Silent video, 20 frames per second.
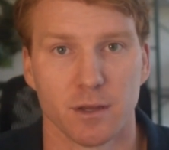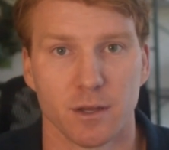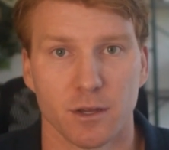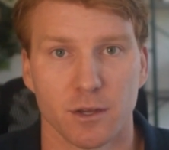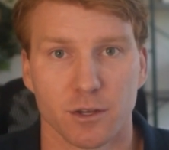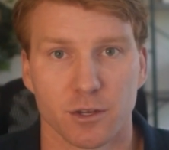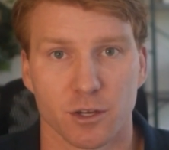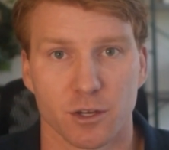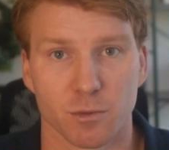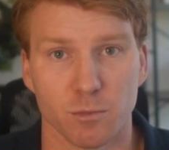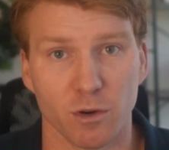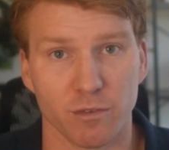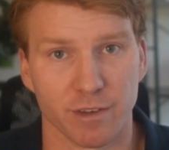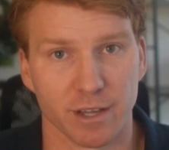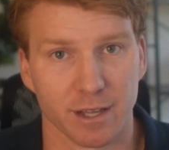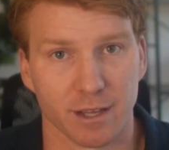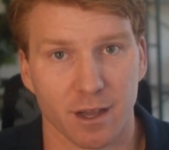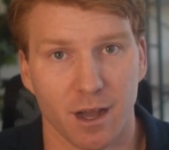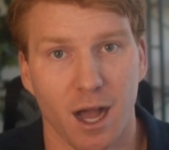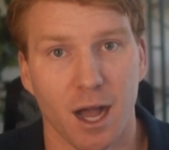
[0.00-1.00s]
You're
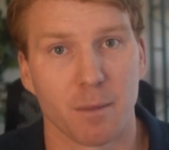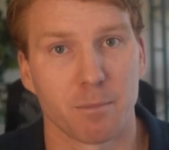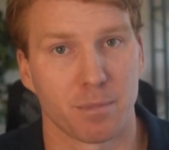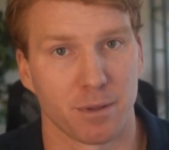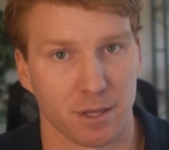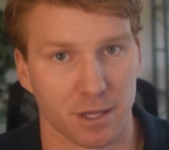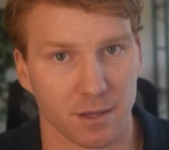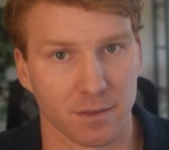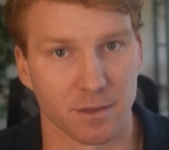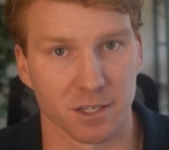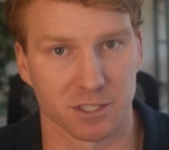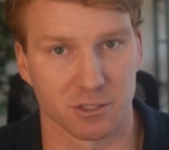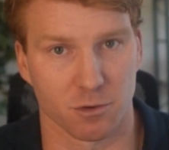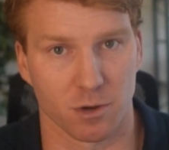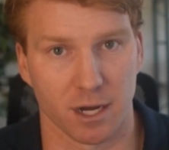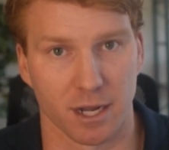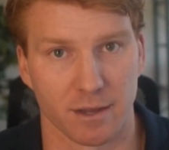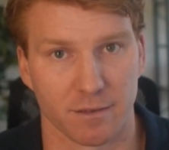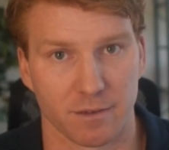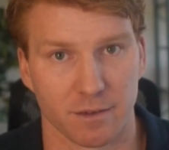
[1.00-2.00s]
moving up in this
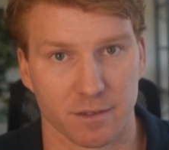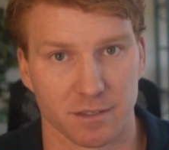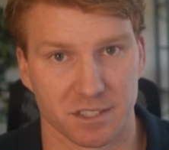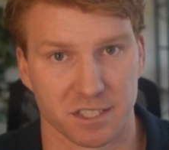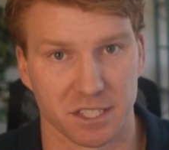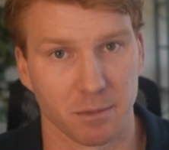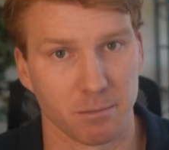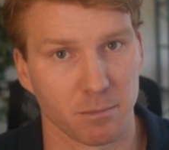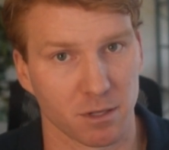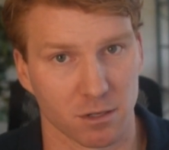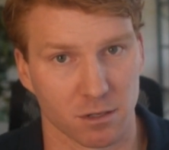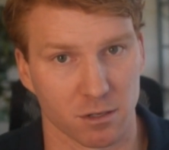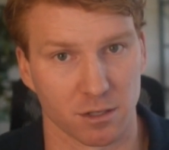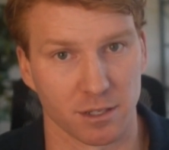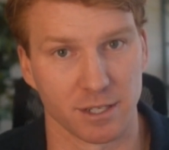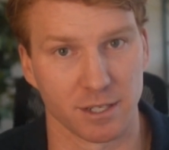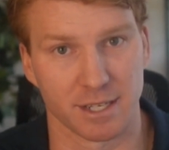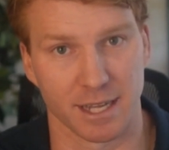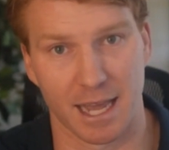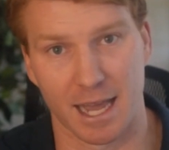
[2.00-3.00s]
graph
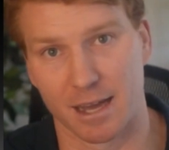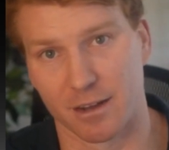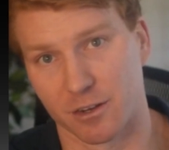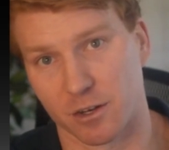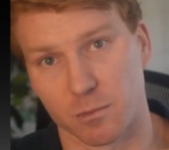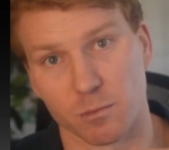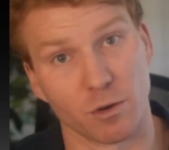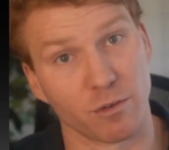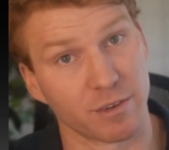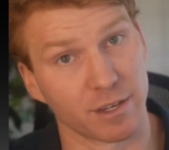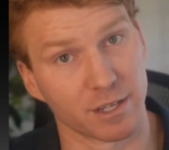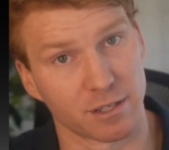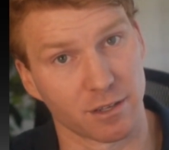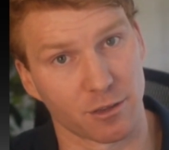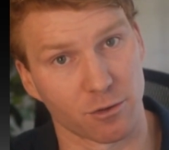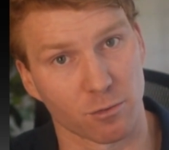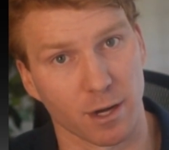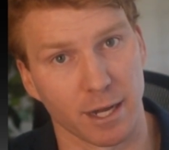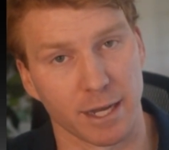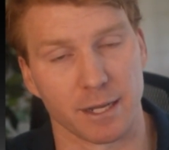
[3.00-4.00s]
similarly to how you're moving to the
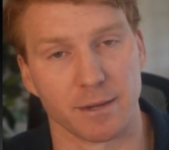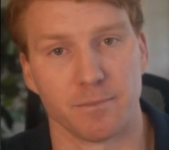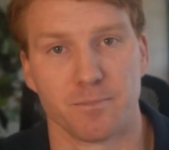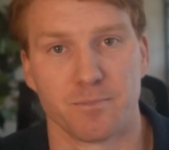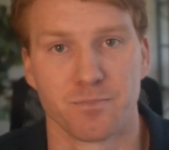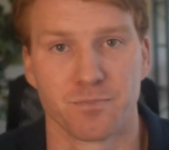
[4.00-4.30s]
right.